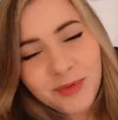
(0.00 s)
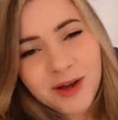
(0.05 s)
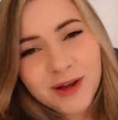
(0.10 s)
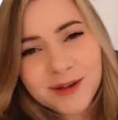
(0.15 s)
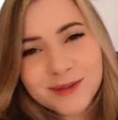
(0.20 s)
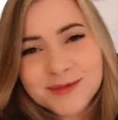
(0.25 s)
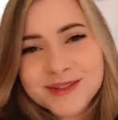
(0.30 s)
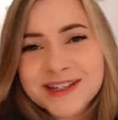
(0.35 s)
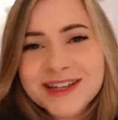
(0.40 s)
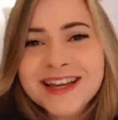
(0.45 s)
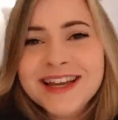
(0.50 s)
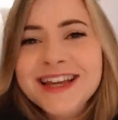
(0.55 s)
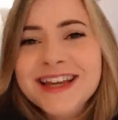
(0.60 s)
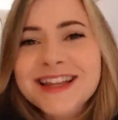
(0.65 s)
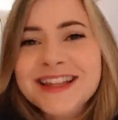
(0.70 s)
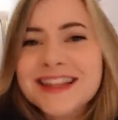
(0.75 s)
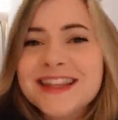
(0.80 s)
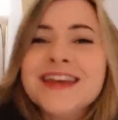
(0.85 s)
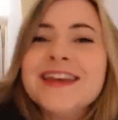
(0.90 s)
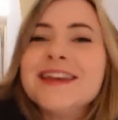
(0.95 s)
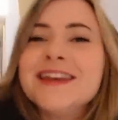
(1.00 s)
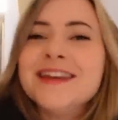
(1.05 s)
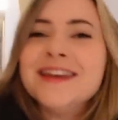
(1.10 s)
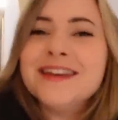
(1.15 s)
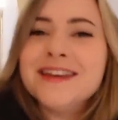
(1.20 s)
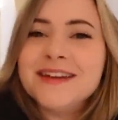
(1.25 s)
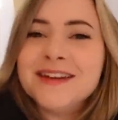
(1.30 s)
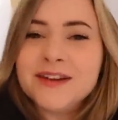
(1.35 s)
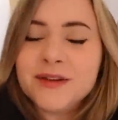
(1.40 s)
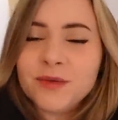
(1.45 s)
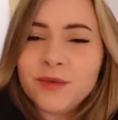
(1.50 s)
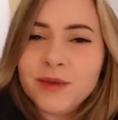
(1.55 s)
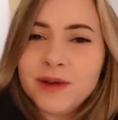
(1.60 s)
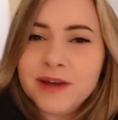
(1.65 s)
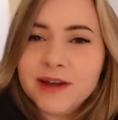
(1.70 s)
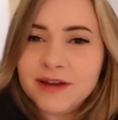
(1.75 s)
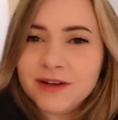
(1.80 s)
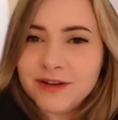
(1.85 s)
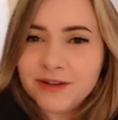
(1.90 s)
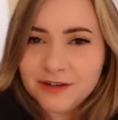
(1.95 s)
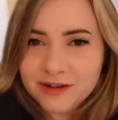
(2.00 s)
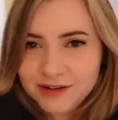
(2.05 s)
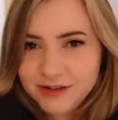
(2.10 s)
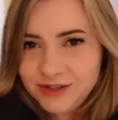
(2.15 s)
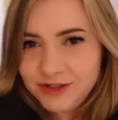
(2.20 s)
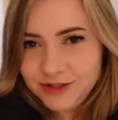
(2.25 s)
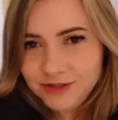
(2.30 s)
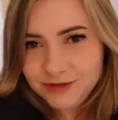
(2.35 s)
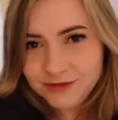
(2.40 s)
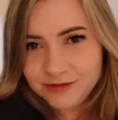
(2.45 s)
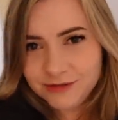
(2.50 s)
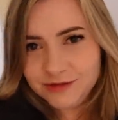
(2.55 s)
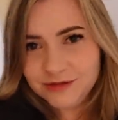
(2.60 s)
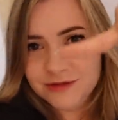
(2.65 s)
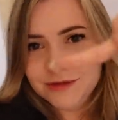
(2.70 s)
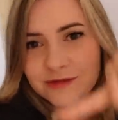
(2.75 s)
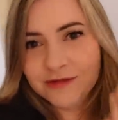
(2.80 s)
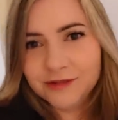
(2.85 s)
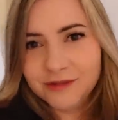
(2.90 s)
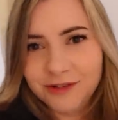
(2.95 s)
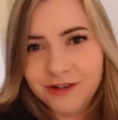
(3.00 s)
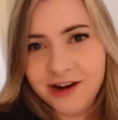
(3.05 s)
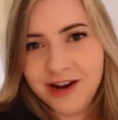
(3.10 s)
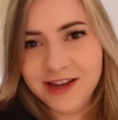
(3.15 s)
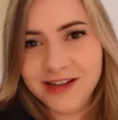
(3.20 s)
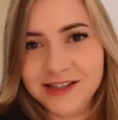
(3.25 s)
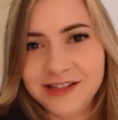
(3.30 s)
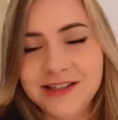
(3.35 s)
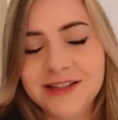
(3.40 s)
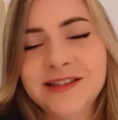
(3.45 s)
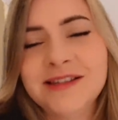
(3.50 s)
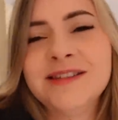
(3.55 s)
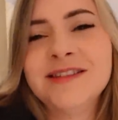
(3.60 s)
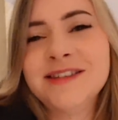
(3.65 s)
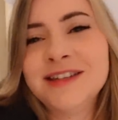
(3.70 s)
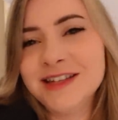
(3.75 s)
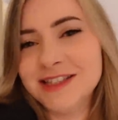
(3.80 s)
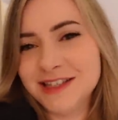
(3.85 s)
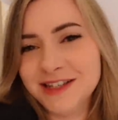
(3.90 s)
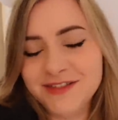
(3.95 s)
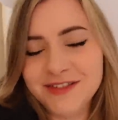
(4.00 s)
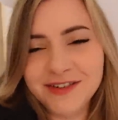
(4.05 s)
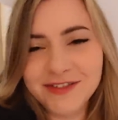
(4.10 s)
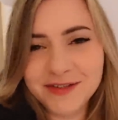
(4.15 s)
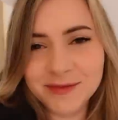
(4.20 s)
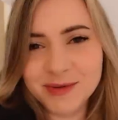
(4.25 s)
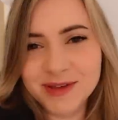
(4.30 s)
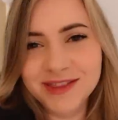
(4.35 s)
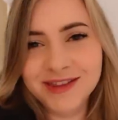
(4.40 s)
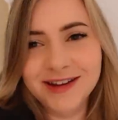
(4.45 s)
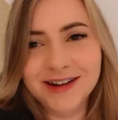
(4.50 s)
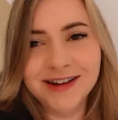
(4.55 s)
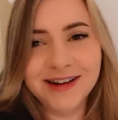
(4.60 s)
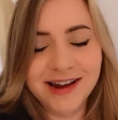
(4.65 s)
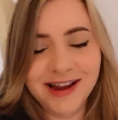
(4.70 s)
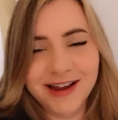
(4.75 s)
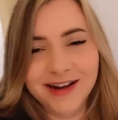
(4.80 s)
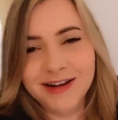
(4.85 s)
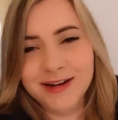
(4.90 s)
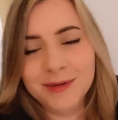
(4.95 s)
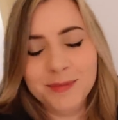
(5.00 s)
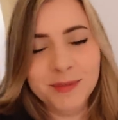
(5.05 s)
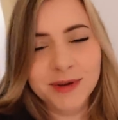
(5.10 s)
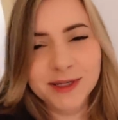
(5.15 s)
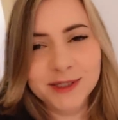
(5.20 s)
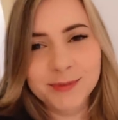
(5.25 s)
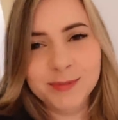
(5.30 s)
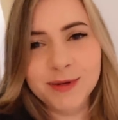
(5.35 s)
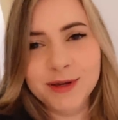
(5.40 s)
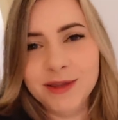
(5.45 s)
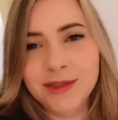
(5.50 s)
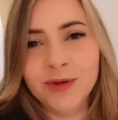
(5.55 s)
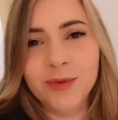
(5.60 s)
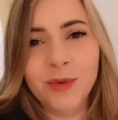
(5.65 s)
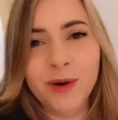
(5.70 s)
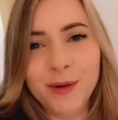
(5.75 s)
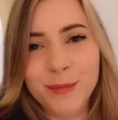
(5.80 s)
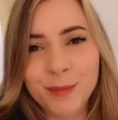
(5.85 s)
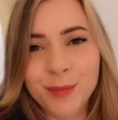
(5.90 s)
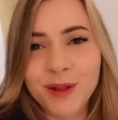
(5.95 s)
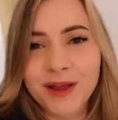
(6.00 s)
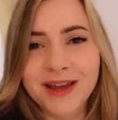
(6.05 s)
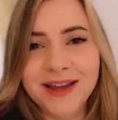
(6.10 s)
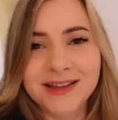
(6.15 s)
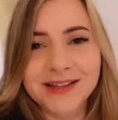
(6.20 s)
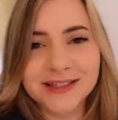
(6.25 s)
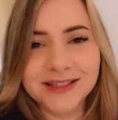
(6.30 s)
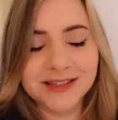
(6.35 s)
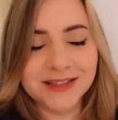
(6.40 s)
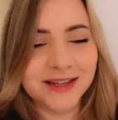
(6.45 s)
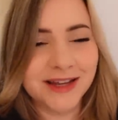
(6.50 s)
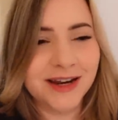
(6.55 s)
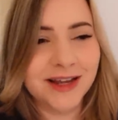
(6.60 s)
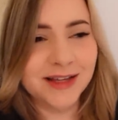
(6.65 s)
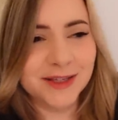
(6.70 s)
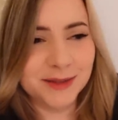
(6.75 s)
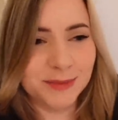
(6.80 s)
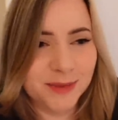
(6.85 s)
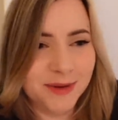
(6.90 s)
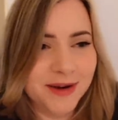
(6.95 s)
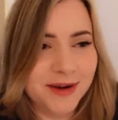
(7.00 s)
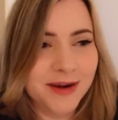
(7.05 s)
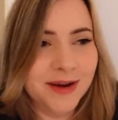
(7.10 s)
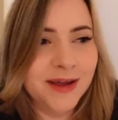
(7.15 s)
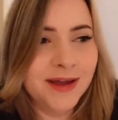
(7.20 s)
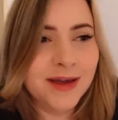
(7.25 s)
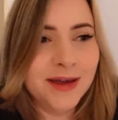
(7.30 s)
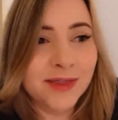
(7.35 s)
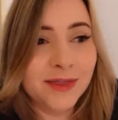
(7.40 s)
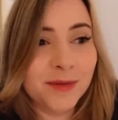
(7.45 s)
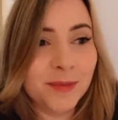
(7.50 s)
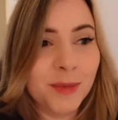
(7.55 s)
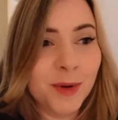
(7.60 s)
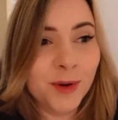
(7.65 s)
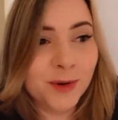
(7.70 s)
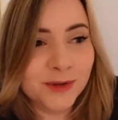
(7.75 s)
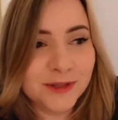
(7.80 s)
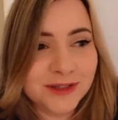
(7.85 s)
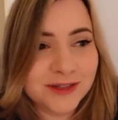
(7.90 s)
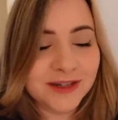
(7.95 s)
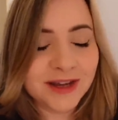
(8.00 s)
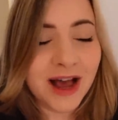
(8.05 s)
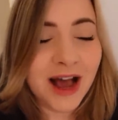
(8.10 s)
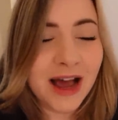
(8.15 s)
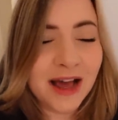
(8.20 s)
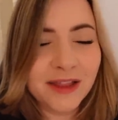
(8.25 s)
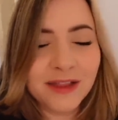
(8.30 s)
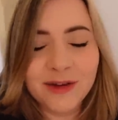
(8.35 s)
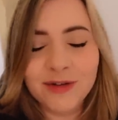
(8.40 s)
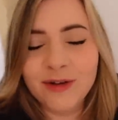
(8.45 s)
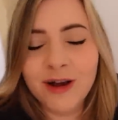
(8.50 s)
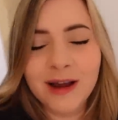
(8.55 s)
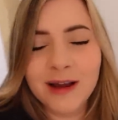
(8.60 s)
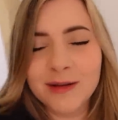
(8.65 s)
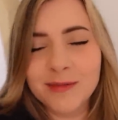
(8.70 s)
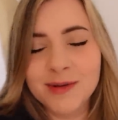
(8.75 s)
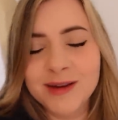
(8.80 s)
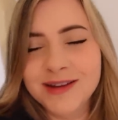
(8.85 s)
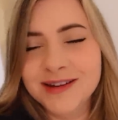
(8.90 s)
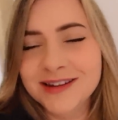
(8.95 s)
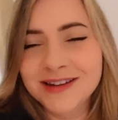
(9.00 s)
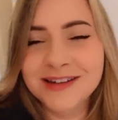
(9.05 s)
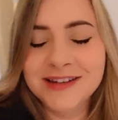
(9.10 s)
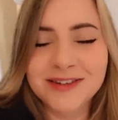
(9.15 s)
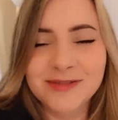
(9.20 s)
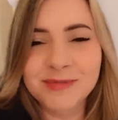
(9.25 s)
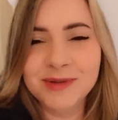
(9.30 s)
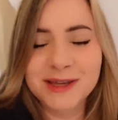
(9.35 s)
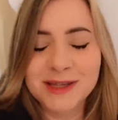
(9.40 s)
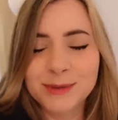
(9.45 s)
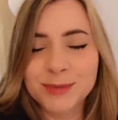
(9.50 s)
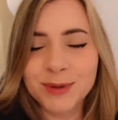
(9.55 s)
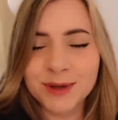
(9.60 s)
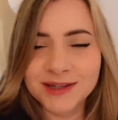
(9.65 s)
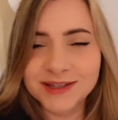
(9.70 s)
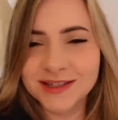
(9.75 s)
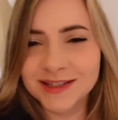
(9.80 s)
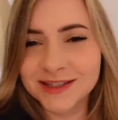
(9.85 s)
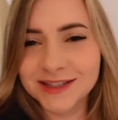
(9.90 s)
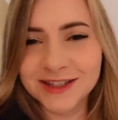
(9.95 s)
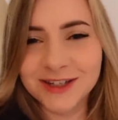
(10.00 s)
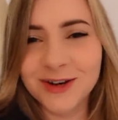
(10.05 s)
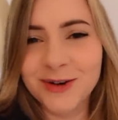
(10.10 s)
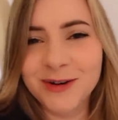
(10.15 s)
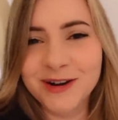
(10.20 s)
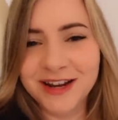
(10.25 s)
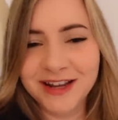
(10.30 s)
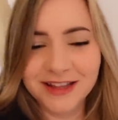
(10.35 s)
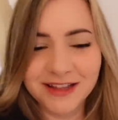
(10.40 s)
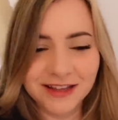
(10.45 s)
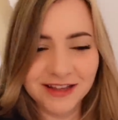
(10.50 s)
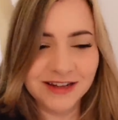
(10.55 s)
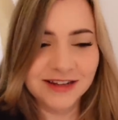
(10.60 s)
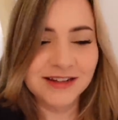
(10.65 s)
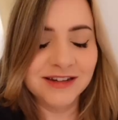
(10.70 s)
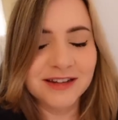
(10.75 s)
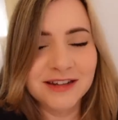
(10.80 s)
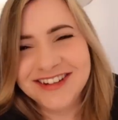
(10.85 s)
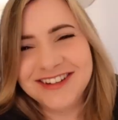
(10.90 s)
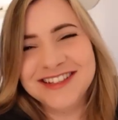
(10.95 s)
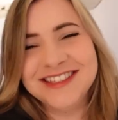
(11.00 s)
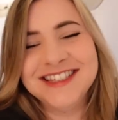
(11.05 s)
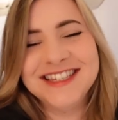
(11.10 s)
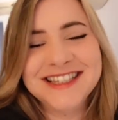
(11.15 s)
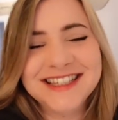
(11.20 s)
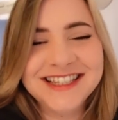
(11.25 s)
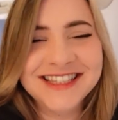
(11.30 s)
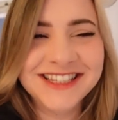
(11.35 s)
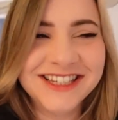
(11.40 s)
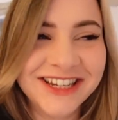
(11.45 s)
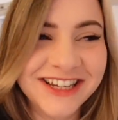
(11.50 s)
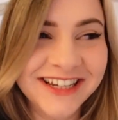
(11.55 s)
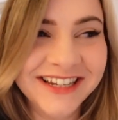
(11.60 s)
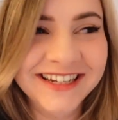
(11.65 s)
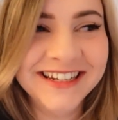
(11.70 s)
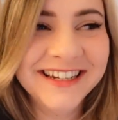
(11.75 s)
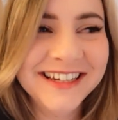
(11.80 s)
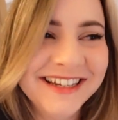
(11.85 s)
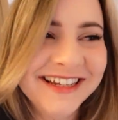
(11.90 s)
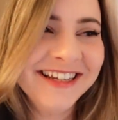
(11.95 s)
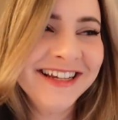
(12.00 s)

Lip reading: welcome to England. We are going to Greg's because I've never been there, and it must be the one place that has been the most highly recommended to me as places to go in England. Chris says it's good.